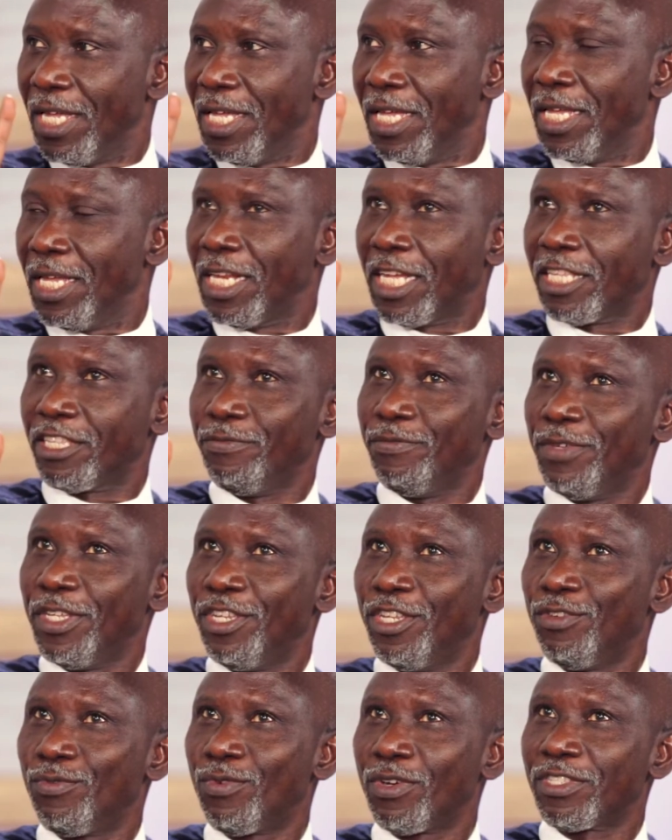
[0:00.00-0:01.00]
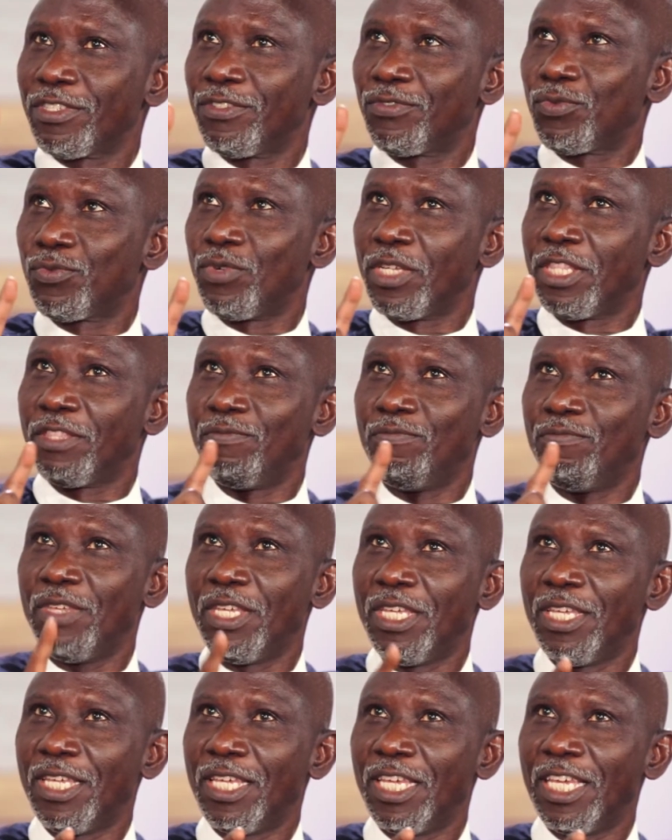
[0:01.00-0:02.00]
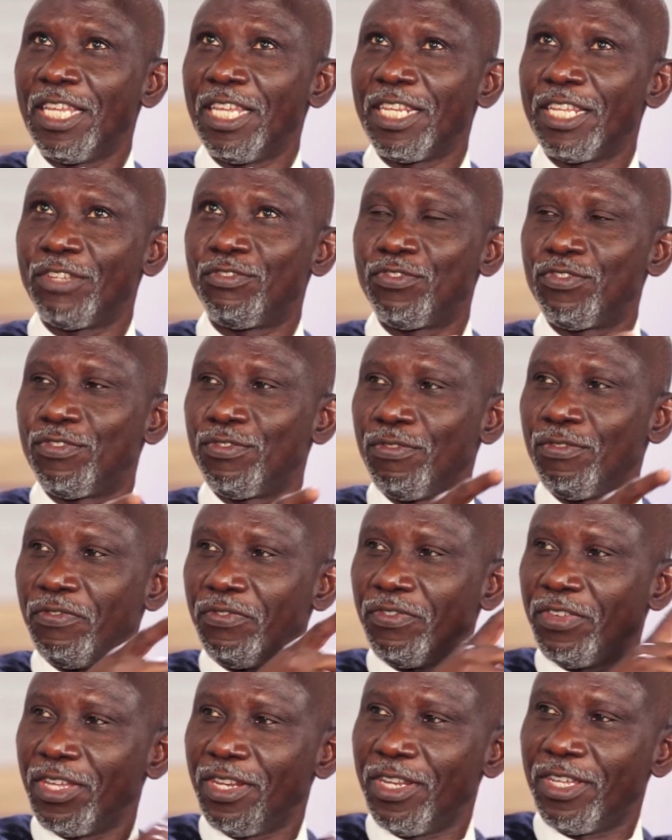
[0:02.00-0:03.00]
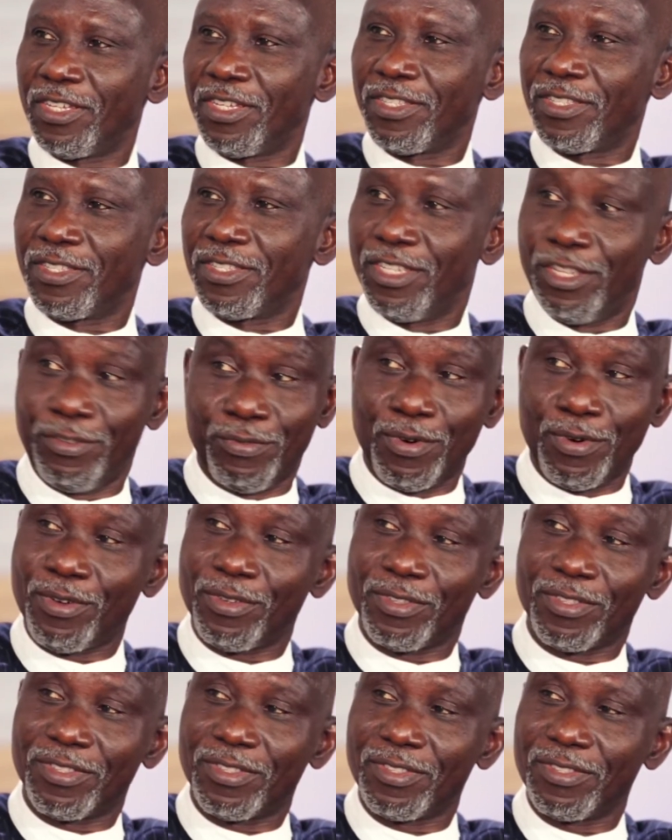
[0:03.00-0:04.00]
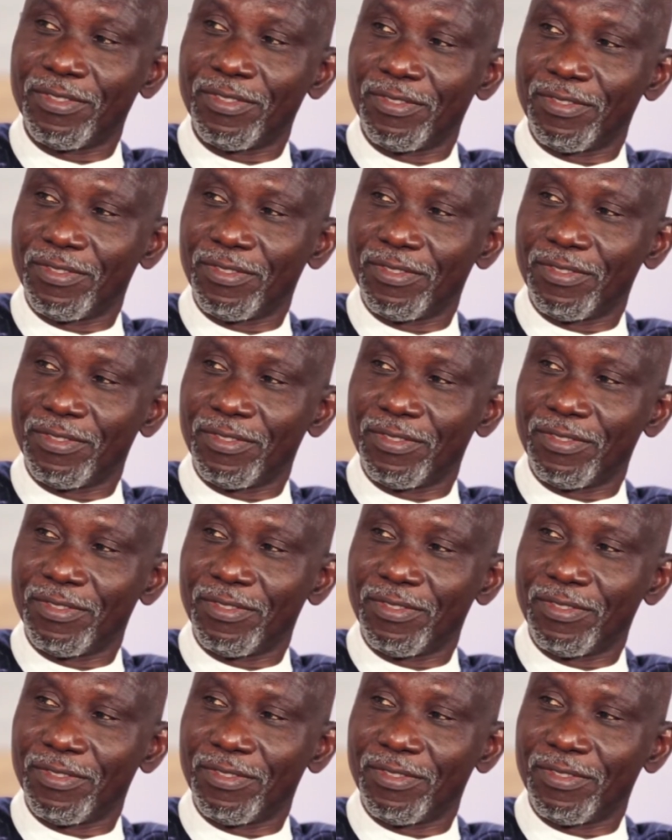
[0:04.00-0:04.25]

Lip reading: It doesn't mean he wasn't with me in the 2 failures. He was.